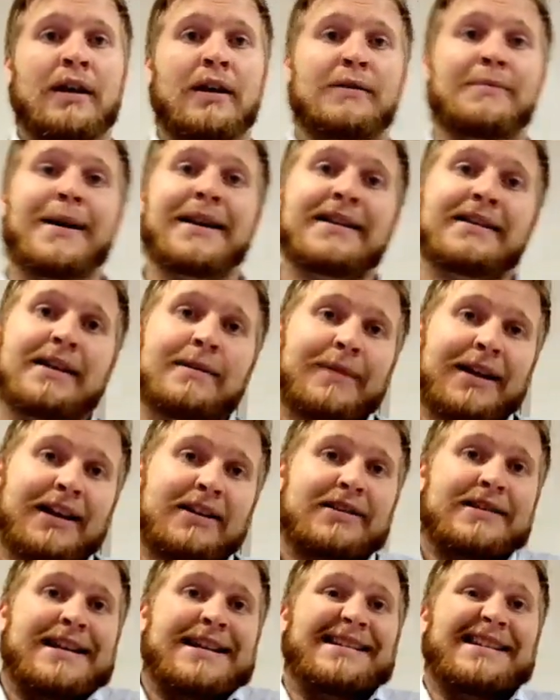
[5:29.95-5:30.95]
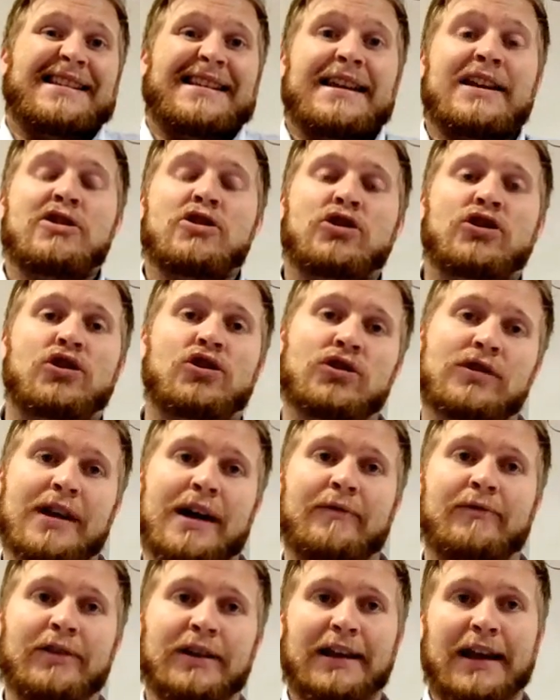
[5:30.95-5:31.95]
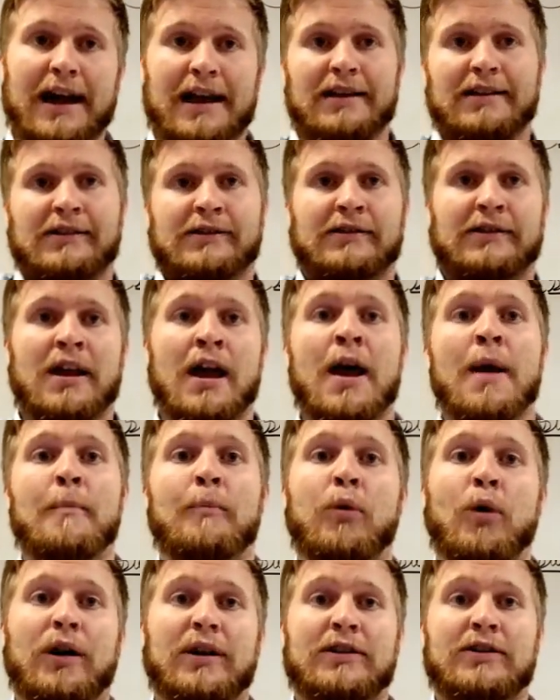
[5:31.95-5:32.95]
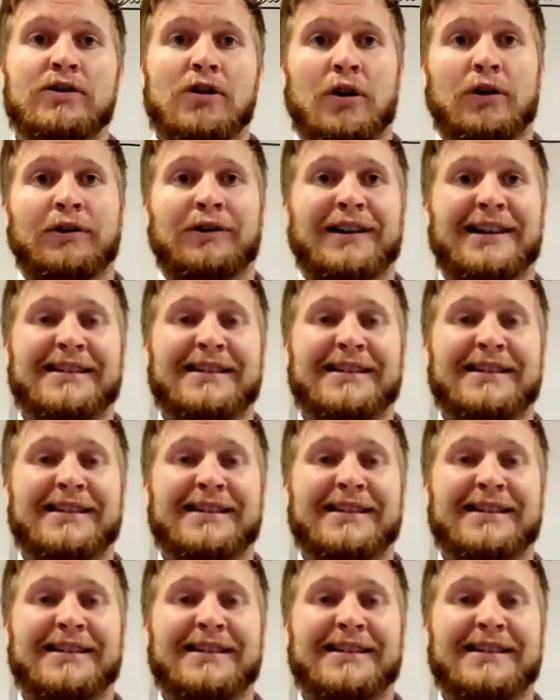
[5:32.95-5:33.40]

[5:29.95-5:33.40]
It might seem like it's an easy thing because you're just having a guess, but it's not.